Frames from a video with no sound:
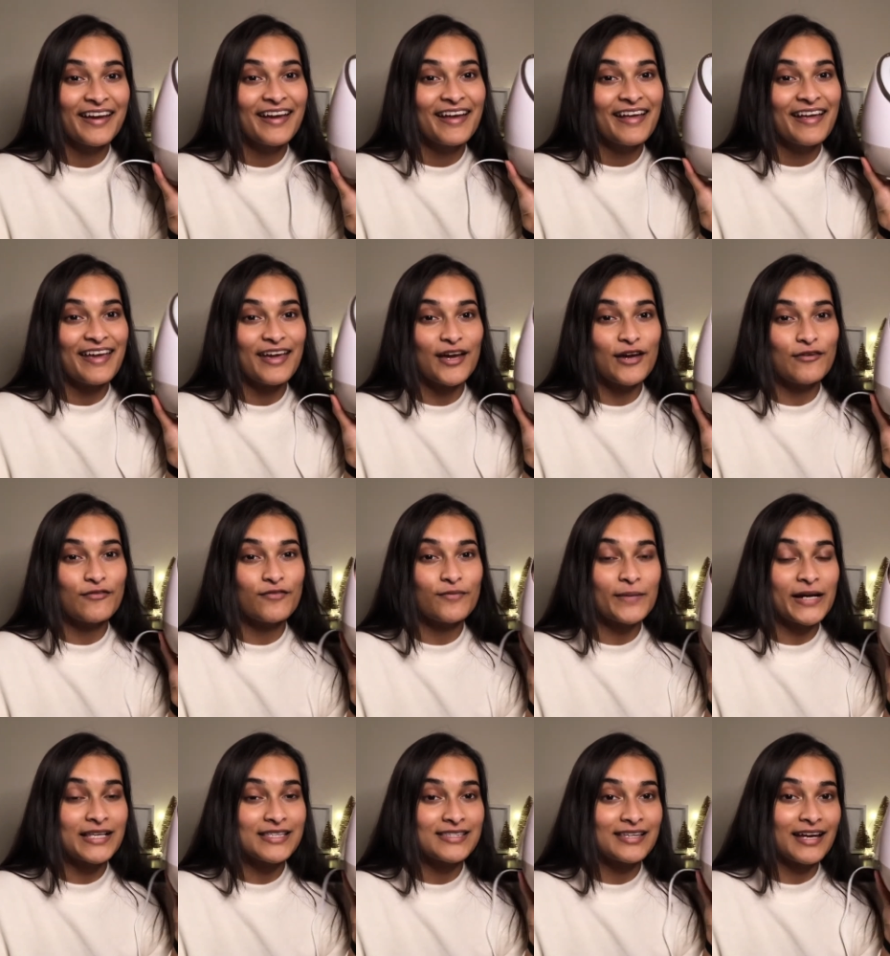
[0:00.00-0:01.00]
if
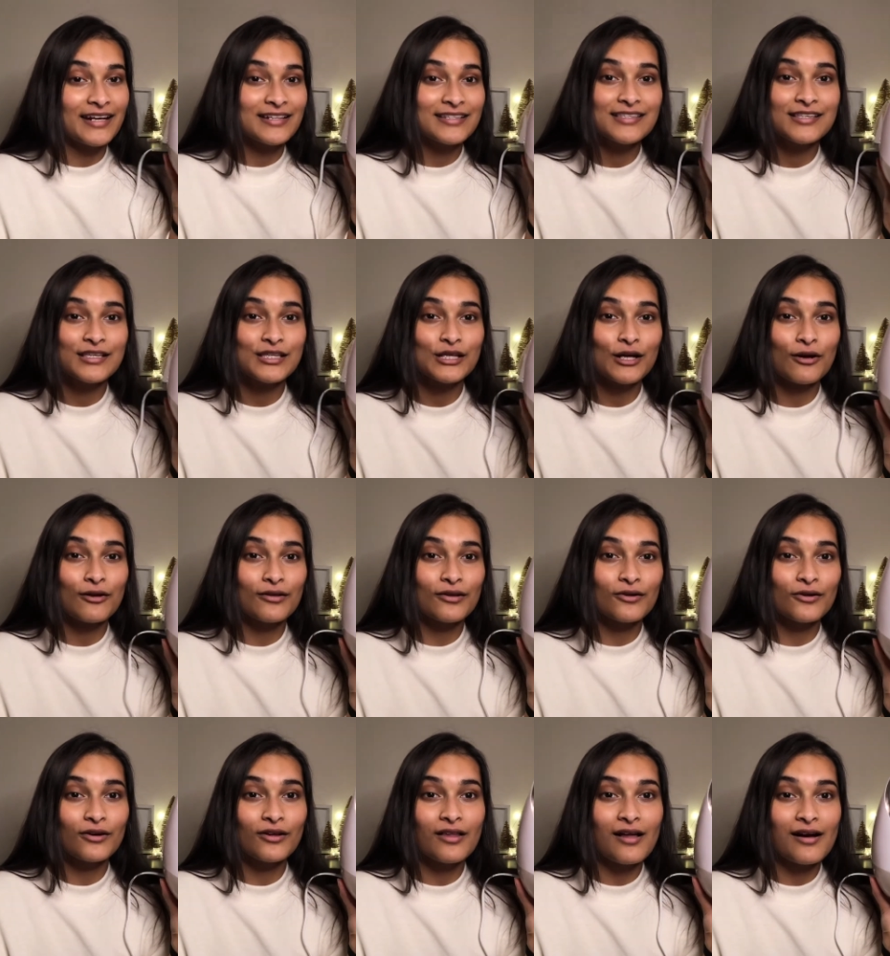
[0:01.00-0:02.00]
my sinuses are a
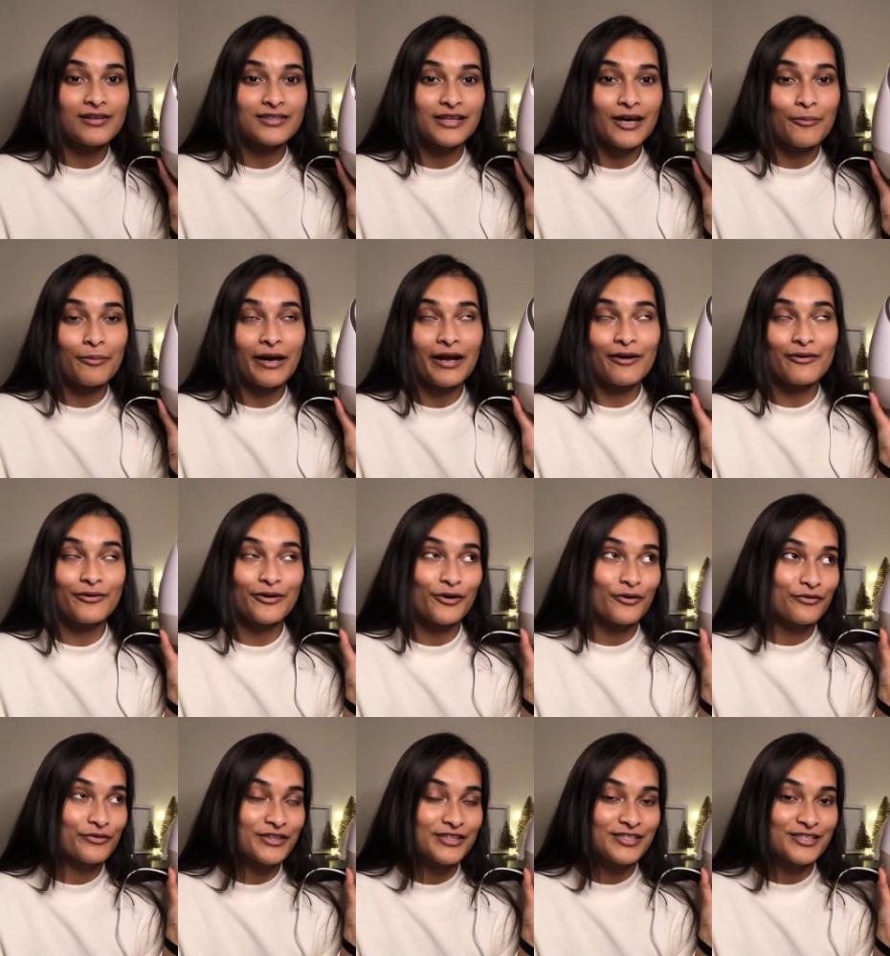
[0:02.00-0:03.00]
little clogged up. I don't know
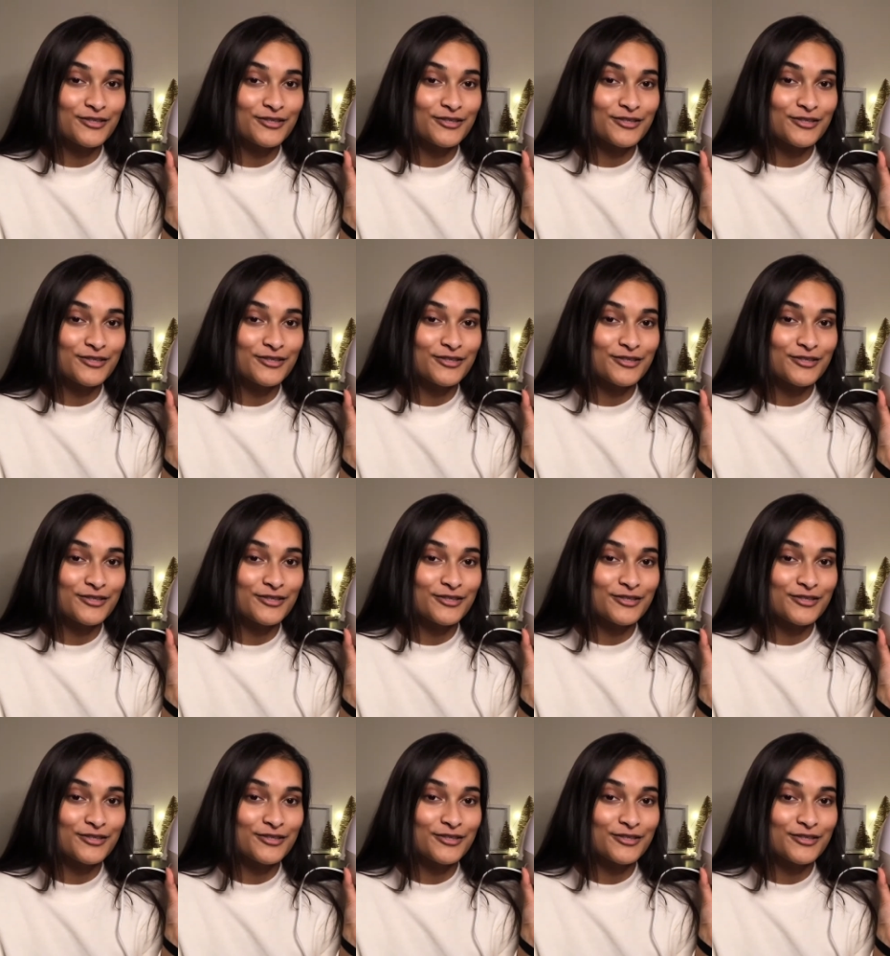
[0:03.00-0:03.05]
if this is